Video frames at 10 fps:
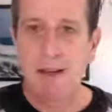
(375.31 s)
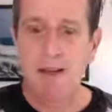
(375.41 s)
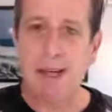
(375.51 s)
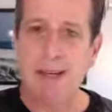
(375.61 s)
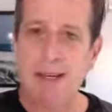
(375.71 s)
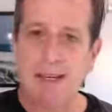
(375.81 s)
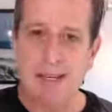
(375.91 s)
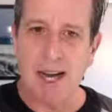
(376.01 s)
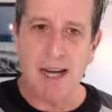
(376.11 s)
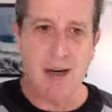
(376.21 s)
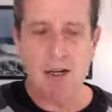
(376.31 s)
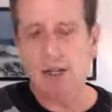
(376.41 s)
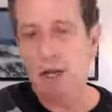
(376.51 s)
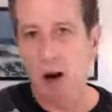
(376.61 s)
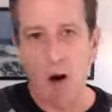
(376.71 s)
that the designer
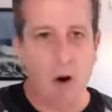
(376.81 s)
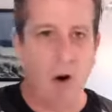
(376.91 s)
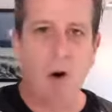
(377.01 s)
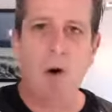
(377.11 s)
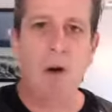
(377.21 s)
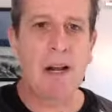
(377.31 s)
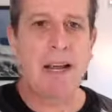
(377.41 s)
totally